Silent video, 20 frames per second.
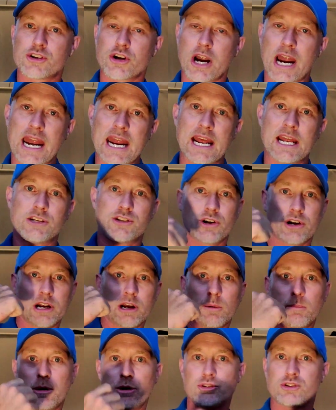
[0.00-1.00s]
your hands, your
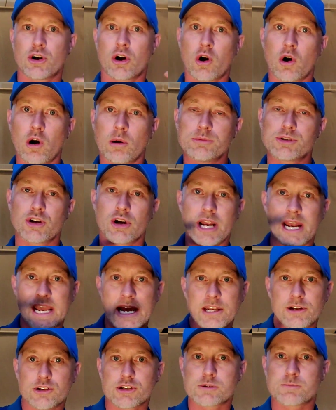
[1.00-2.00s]
elbows, your arms, your
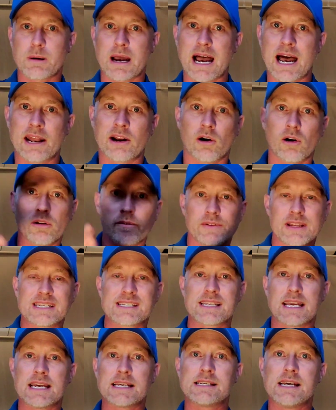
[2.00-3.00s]
head, your spine, all of these
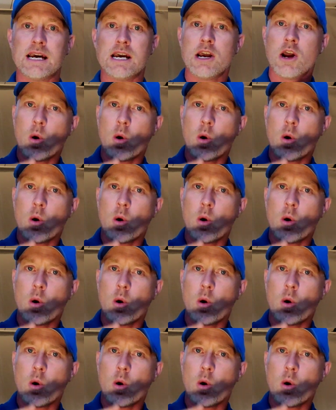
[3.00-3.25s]
things,